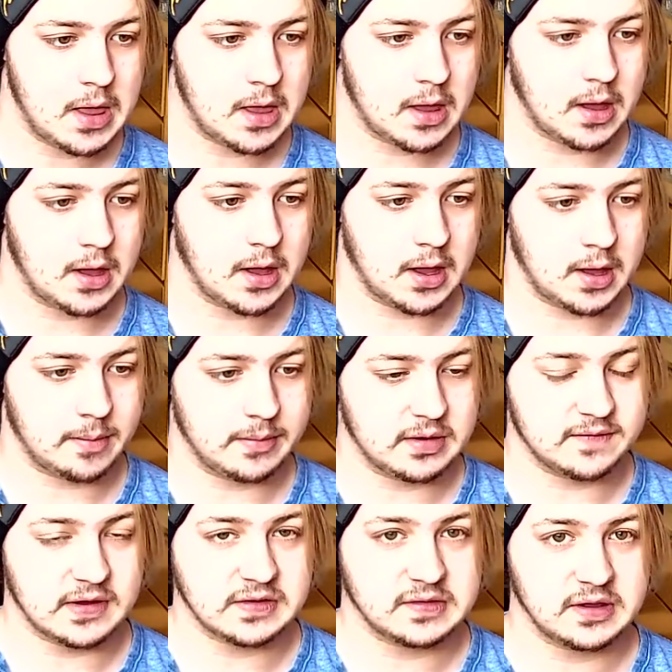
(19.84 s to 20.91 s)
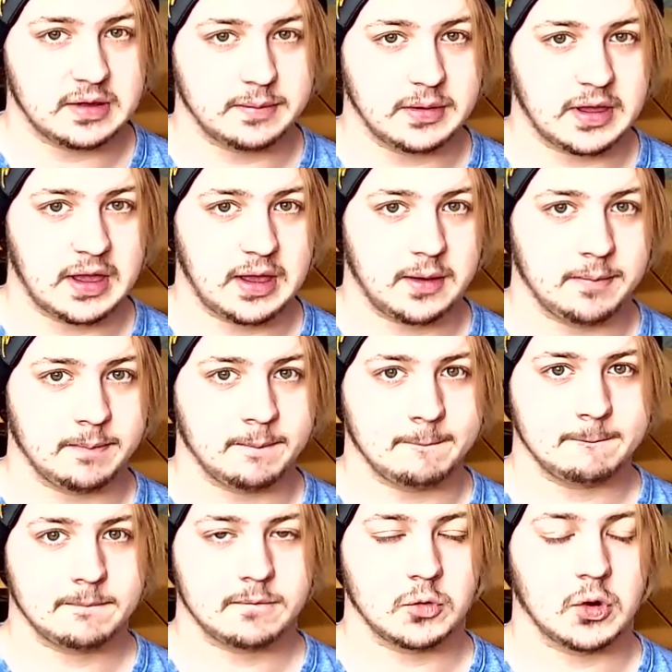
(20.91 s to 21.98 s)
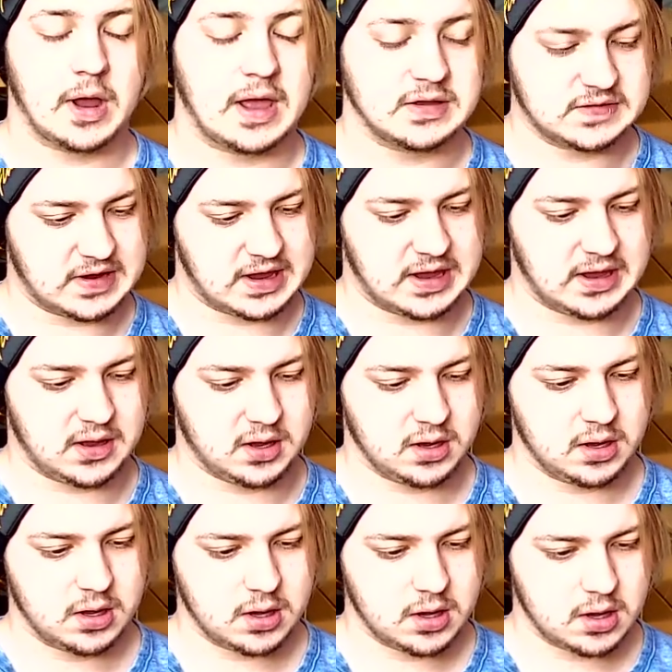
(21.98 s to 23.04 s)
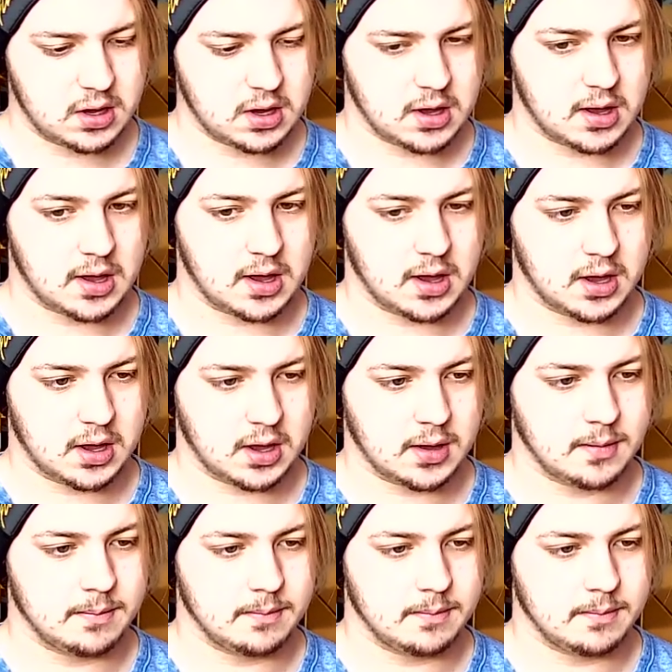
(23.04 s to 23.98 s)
Um, and eventually it became, or as a uh,